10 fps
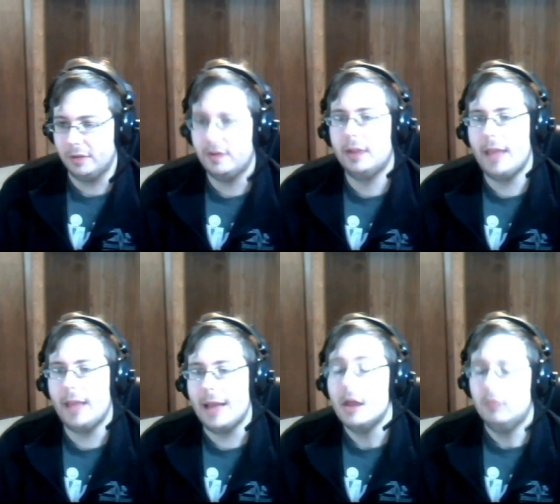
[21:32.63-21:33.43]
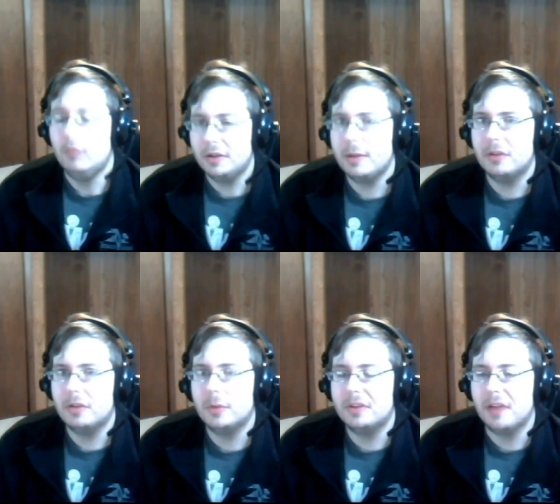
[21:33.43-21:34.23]
Fuck that. Rust monster
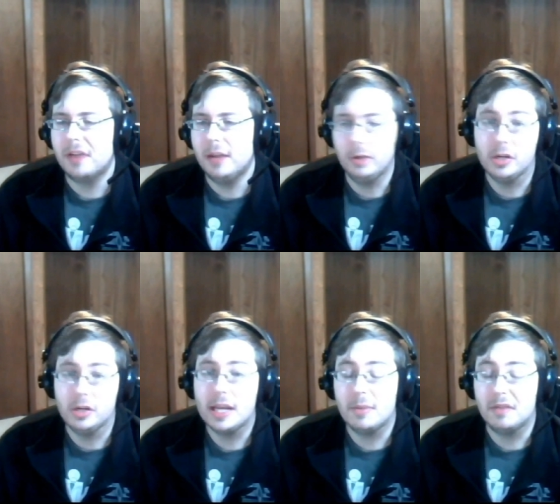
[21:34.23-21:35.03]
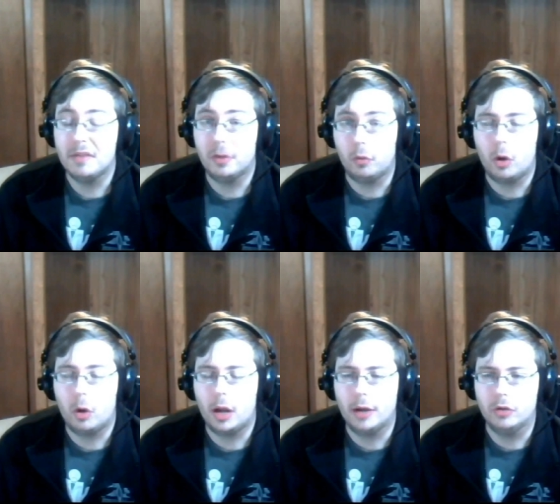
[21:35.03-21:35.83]
was designed when your DM gives out the wrong
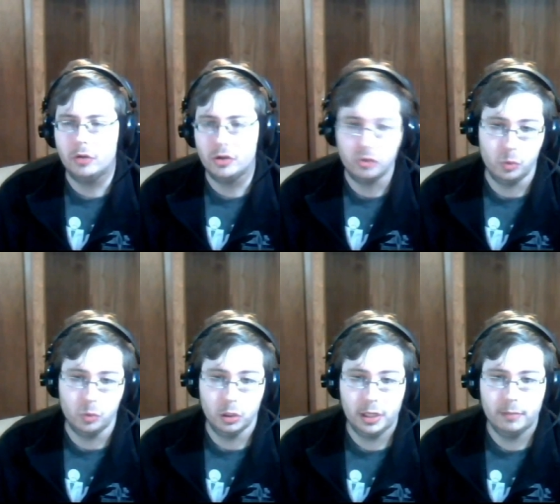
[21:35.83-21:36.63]
kind of treasure too early.